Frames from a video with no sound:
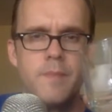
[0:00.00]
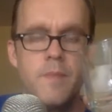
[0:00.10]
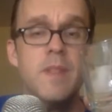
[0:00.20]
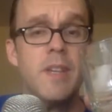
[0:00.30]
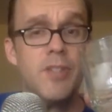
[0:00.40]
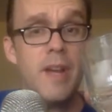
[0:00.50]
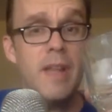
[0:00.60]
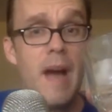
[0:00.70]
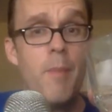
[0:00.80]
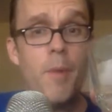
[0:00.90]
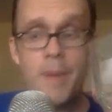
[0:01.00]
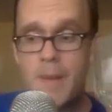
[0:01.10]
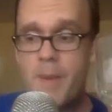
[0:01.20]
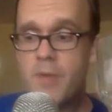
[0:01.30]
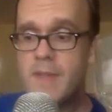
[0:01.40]
It's actually a lot more
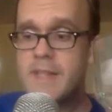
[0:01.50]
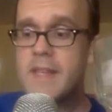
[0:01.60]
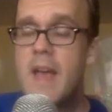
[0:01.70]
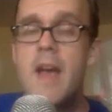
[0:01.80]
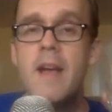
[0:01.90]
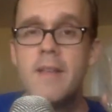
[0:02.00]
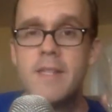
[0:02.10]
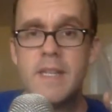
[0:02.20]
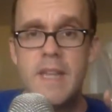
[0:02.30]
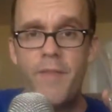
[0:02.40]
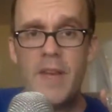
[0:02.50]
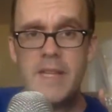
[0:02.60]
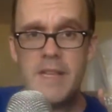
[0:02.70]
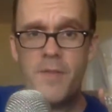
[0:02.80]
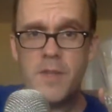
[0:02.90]
peanut butter. That's a
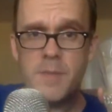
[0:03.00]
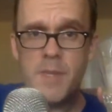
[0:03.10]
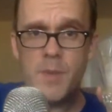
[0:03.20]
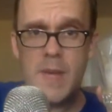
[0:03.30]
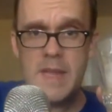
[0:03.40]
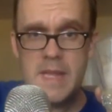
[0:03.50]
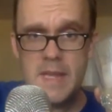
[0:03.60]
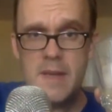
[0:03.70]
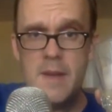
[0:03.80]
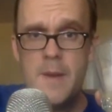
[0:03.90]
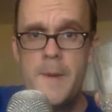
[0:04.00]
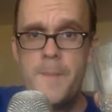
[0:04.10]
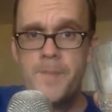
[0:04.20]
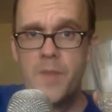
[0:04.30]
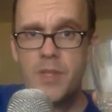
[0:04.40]
significant difference between
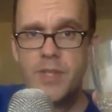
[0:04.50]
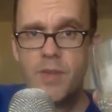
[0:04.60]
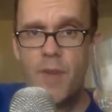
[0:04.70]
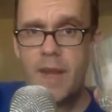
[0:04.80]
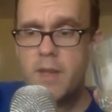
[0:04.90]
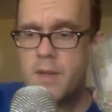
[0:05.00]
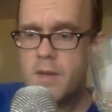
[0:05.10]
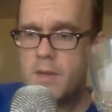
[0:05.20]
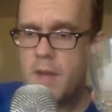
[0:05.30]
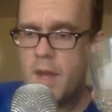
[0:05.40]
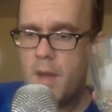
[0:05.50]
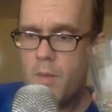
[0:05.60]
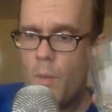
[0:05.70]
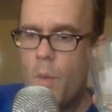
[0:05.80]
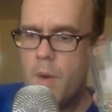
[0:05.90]
just the regular
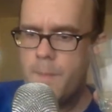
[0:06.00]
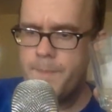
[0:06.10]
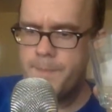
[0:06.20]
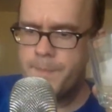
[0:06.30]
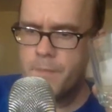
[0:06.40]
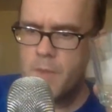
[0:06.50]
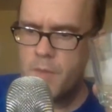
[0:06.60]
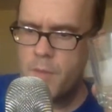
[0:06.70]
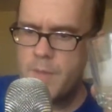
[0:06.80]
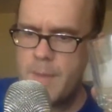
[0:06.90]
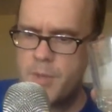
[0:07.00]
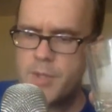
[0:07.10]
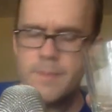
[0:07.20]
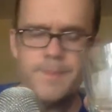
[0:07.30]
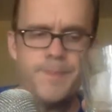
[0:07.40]
warm room
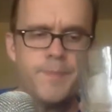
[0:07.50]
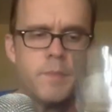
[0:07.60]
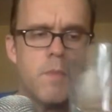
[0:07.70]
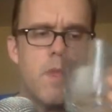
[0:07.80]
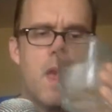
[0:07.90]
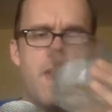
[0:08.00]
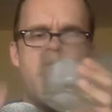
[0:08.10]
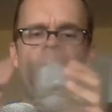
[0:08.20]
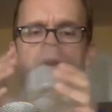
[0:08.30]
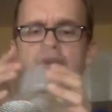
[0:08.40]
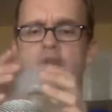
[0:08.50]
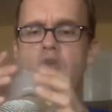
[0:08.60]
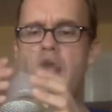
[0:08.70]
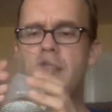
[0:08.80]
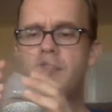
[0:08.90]
temperature and then putting it
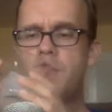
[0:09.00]
over ice.